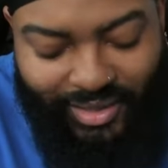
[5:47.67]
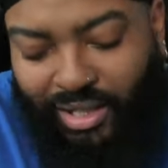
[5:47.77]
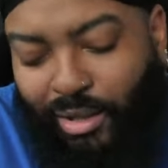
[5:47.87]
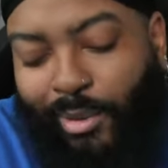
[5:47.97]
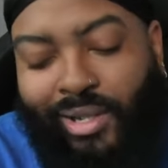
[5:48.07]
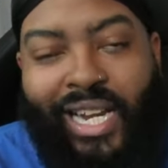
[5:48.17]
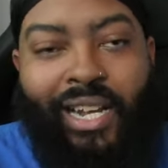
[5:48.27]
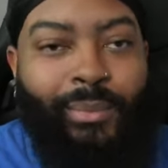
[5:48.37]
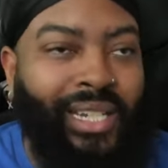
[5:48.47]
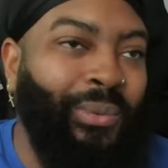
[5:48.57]
come on now,
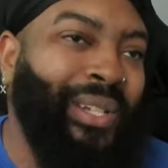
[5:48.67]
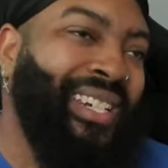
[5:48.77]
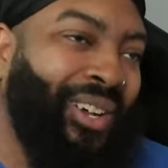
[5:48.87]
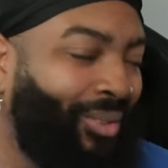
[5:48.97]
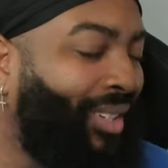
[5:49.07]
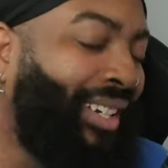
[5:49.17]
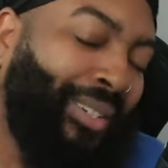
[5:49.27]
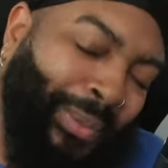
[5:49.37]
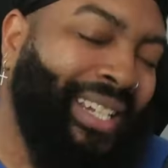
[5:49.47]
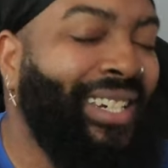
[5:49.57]
man. We know
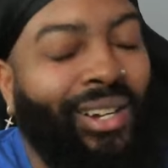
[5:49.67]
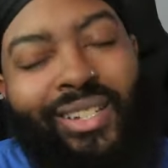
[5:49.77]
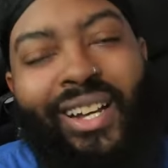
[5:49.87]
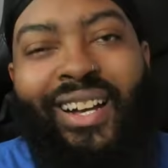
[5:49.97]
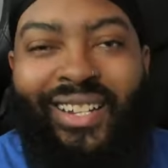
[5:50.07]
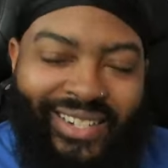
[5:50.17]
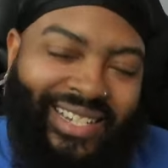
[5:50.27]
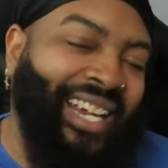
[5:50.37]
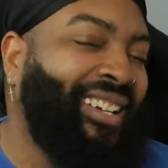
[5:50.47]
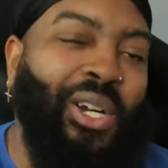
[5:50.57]
The
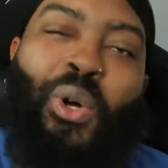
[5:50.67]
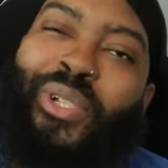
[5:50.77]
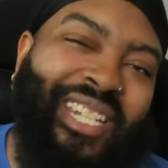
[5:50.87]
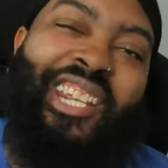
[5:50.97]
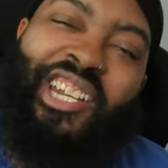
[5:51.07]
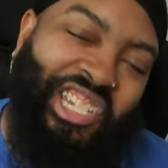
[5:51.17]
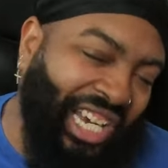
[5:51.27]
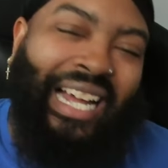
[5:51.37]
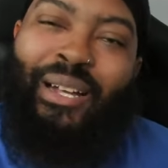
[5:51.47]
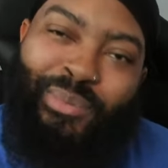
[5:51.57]
Undertaker going to get the
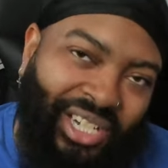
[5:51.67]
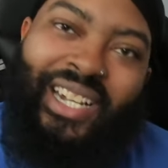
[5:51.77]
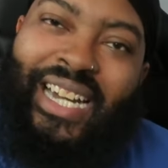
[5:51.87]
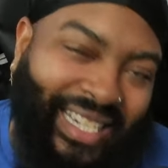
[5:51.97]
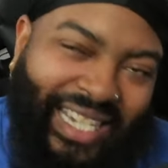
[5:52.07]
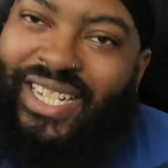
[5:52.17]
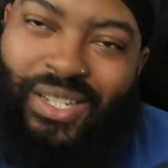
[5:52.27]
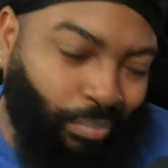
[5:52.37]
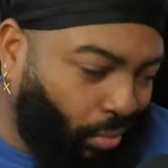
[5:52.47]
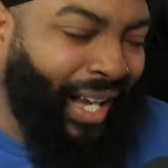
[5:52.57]
job done
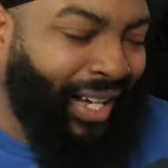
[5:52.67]
against Brock